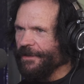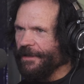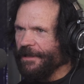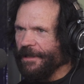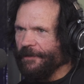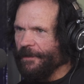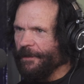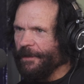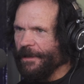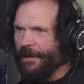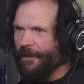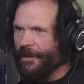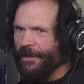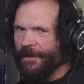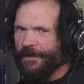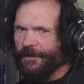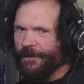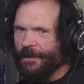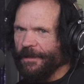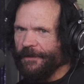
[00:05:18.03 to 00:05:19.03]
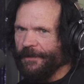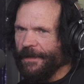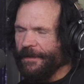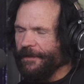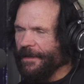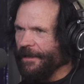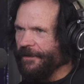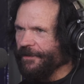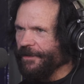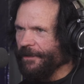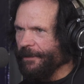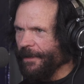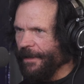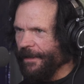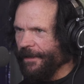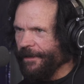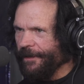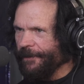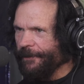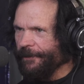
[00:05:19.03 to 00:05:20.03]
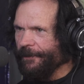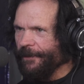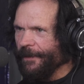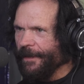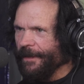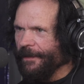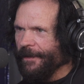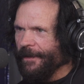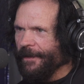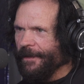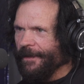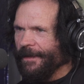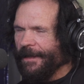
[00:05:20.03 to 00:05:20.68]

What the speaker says: I never pay more than $25 a pair. Mm-hmm.